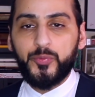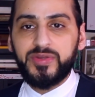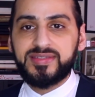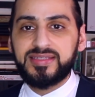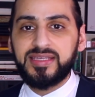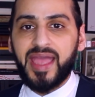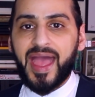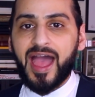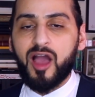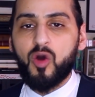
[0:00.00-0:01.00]
we see
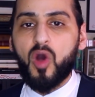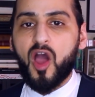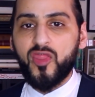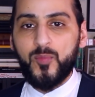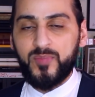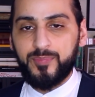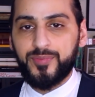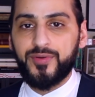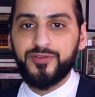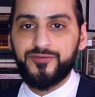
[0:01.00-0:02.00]
how other
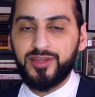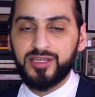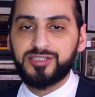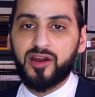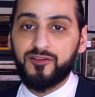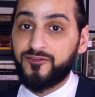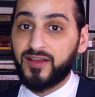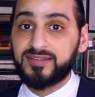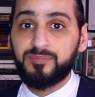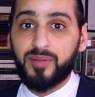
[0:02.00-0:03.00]
people in the village are
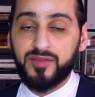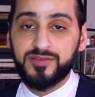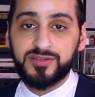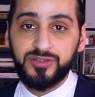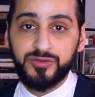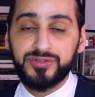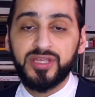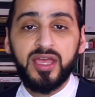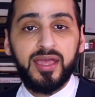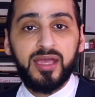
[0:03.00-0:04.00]
affected by this news.
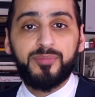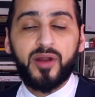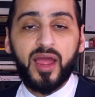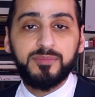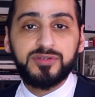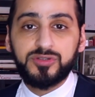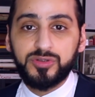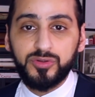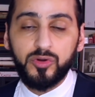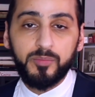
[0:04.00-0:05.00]
Ibrahim's
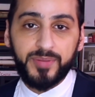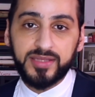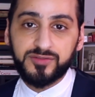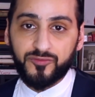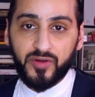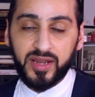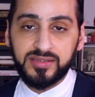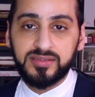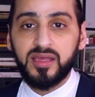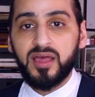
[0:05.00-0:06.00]
2 best
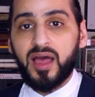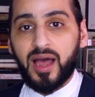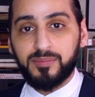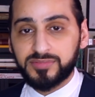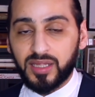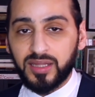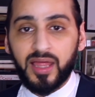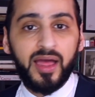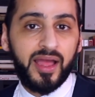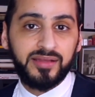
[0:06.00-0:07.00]
friends,
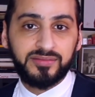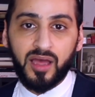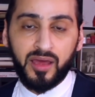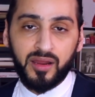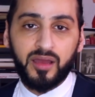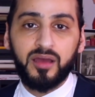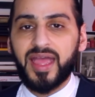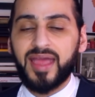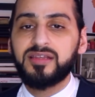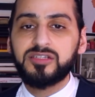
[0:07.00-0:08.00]
Abdullah and Tariq,
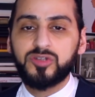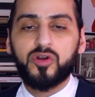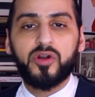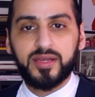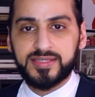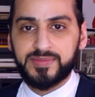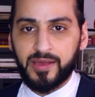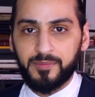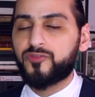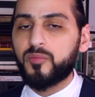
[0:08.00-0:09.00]
and his daughter
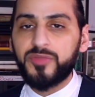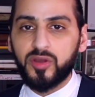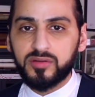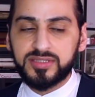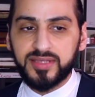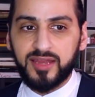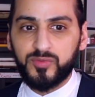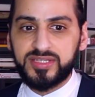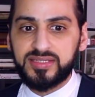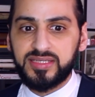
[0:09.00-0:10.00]
Qisma. From the onset,
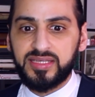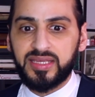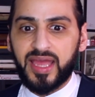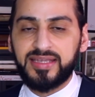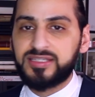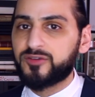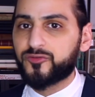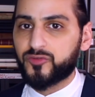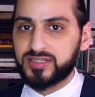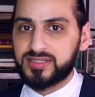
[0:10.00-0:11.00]
we see a
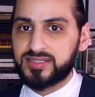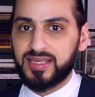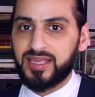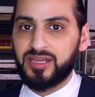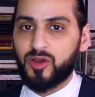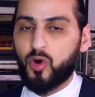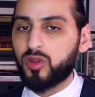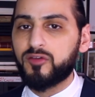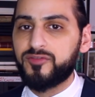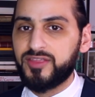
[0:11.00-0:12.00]
difference in
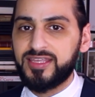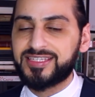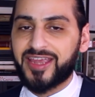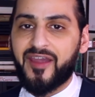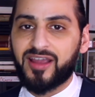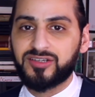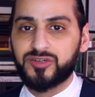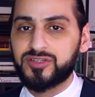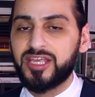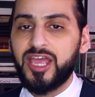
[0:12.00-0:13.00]
all of these
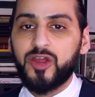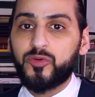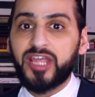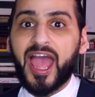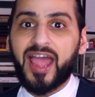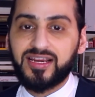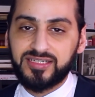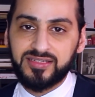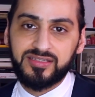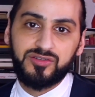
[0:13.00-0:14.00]
characters'
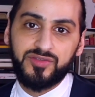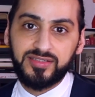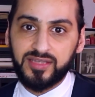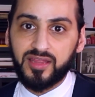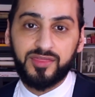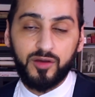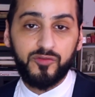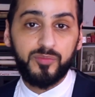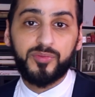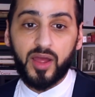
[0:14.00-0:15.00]
reactions to the death
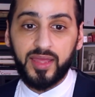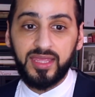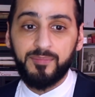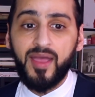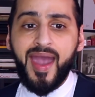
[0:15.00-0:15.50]
of Ibrahim,